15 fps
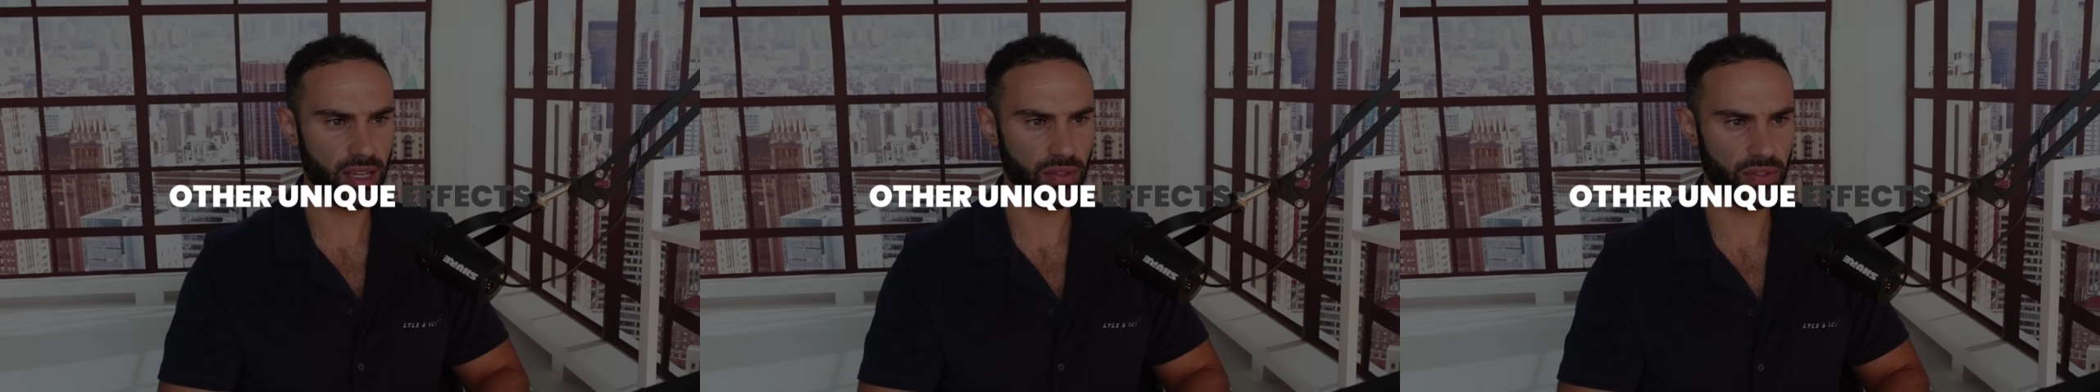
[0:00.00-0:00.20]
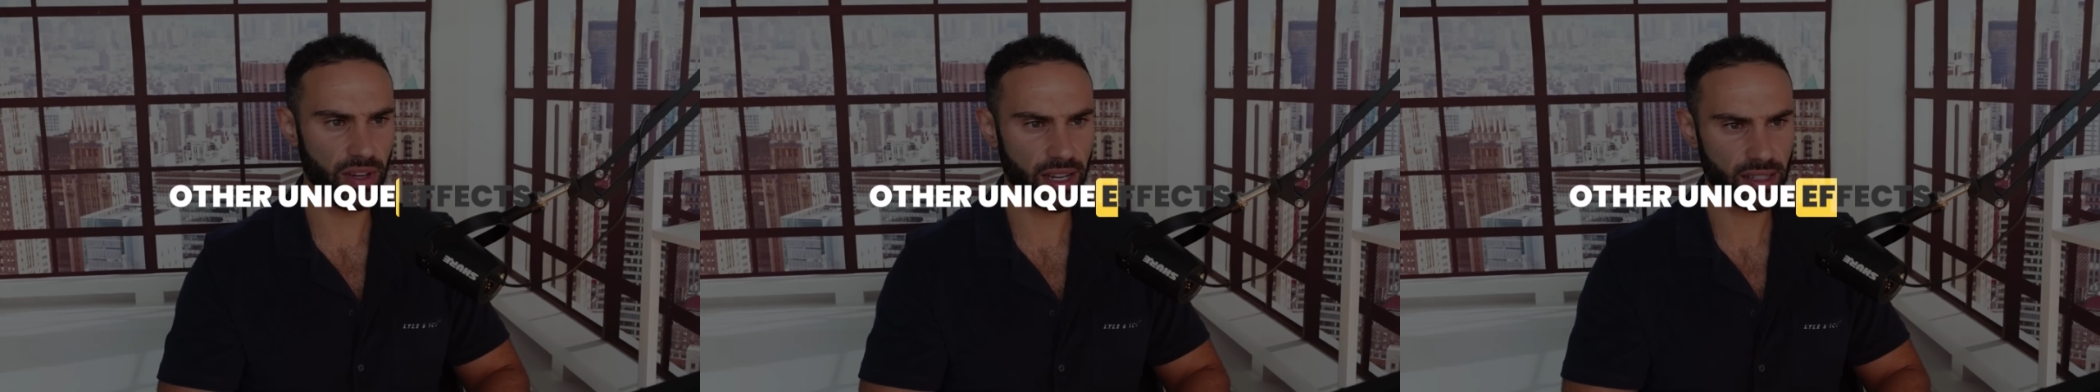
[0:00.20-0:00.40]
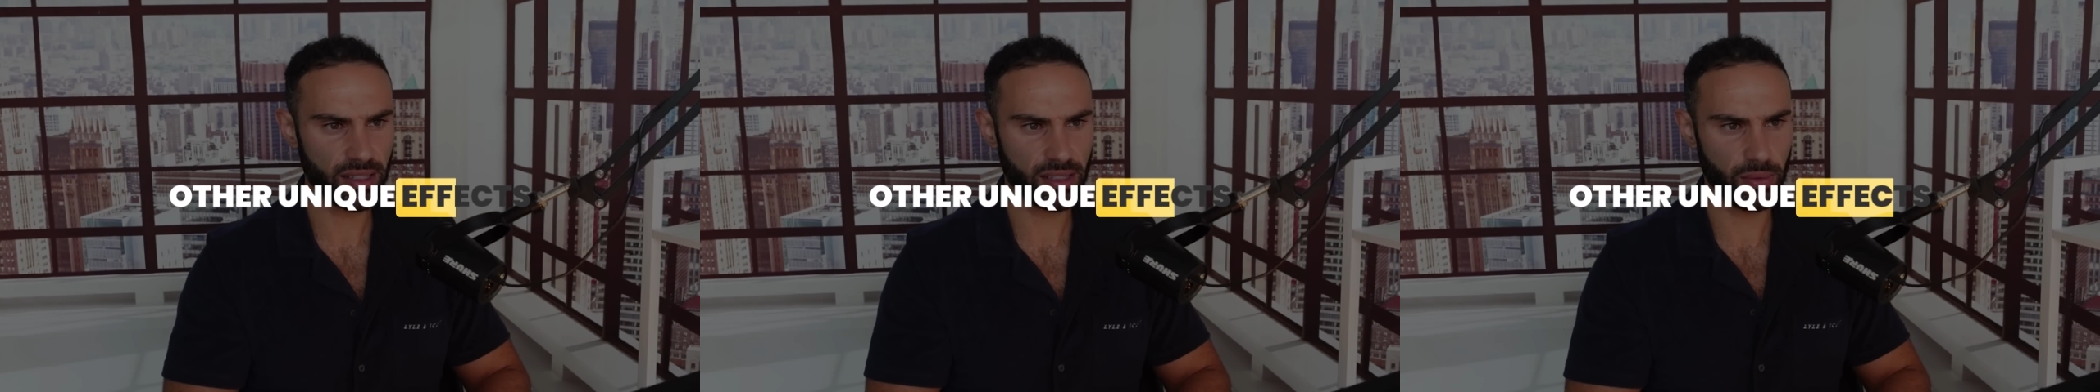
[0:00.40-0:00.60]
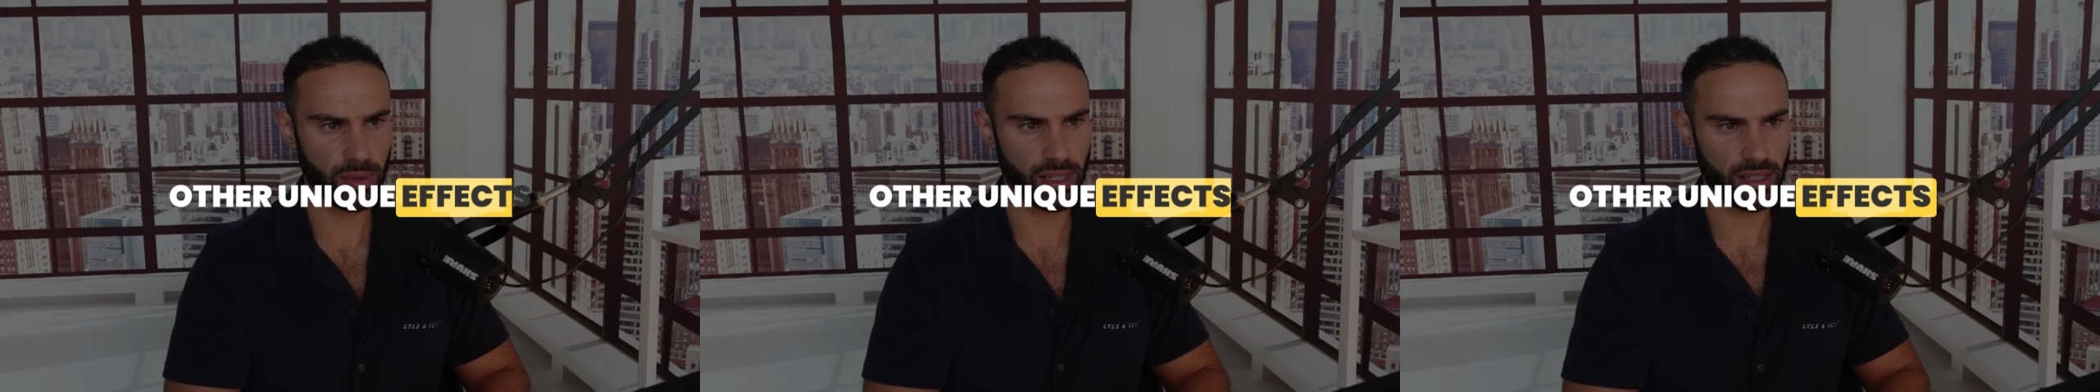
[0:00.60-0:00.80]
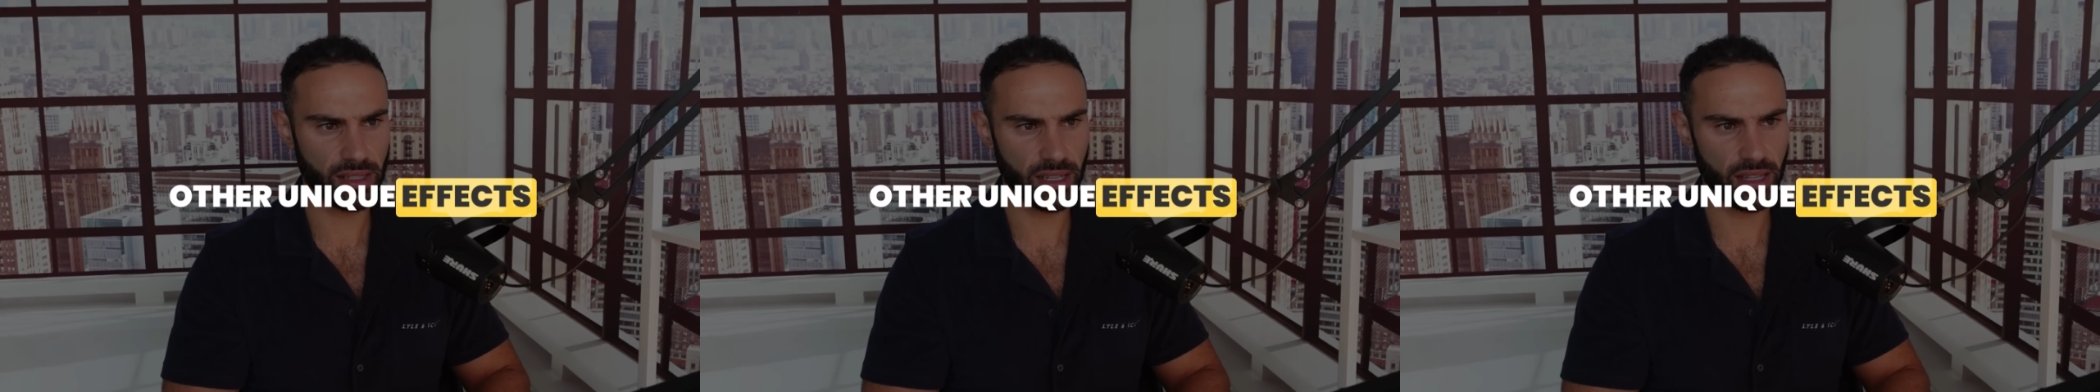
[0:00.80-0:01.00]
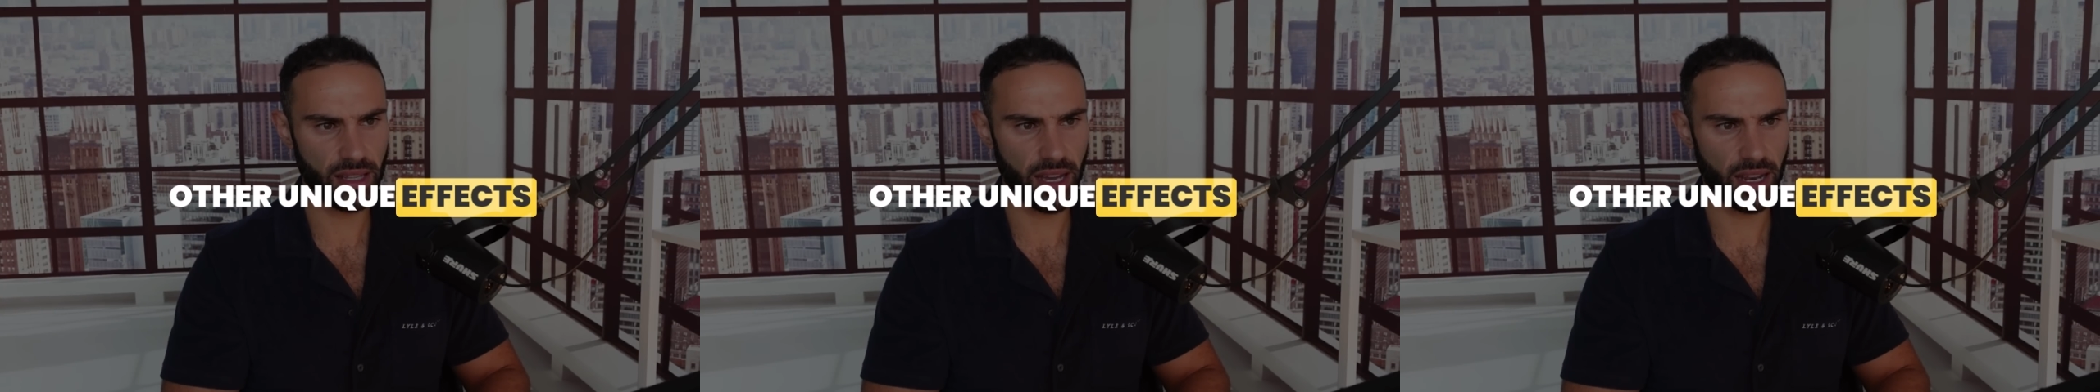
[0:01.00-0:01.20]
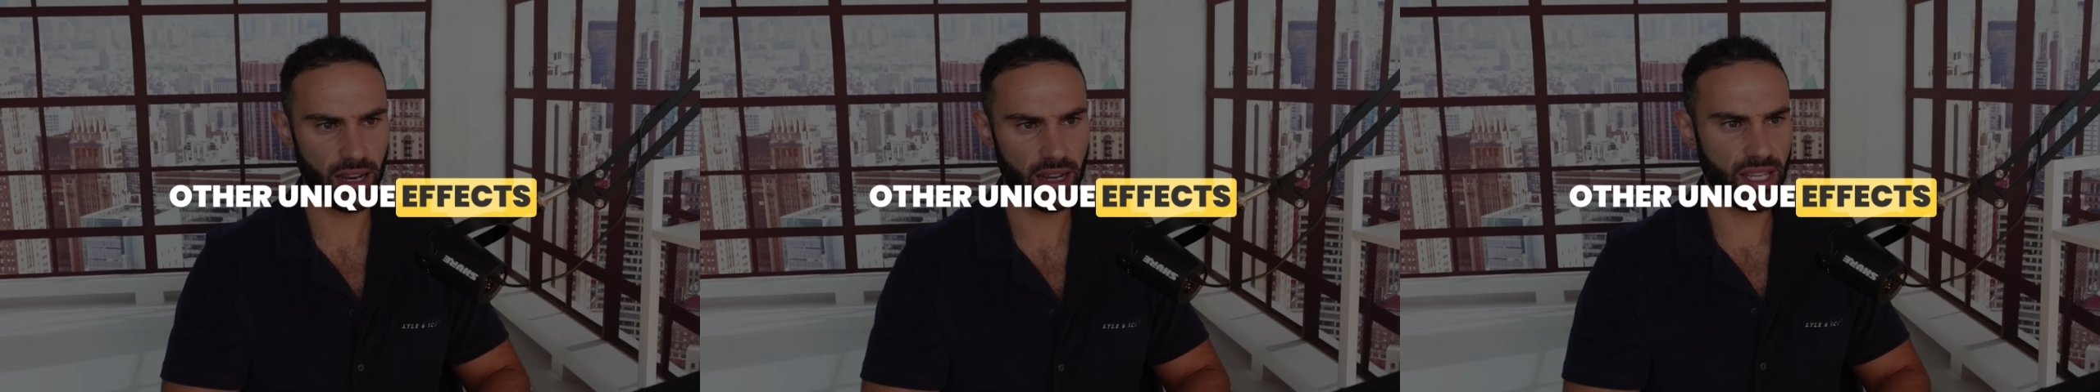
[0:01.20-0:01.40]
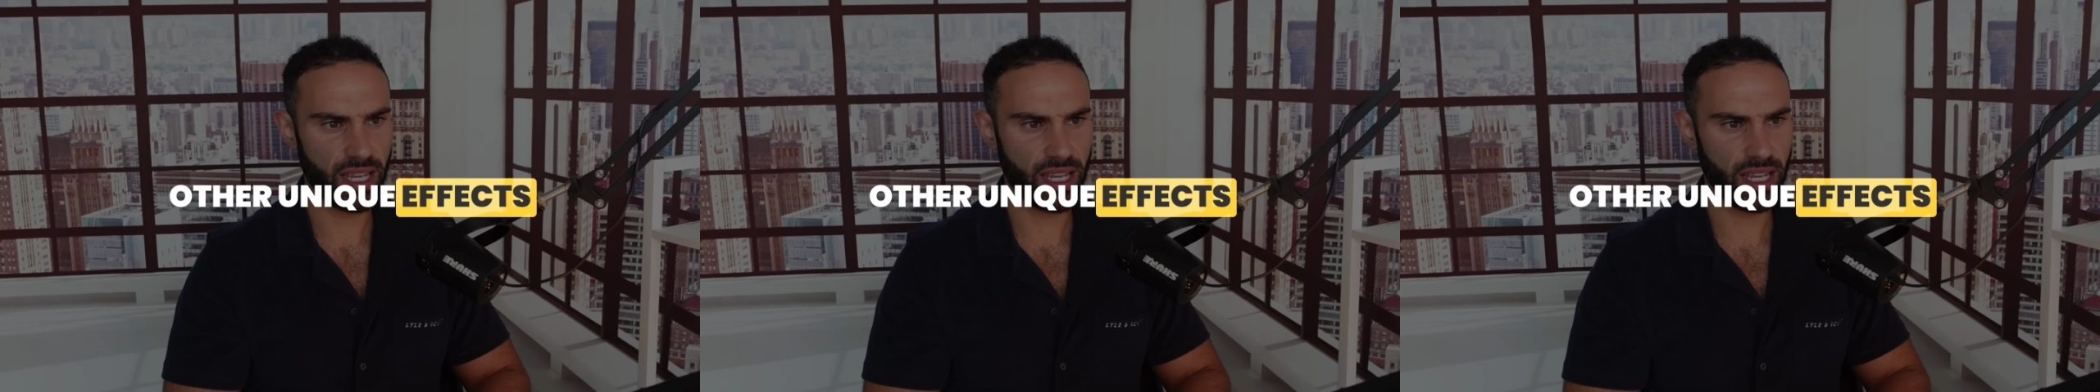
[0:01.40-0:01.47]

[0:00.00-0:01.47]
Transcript: effects, so we can see that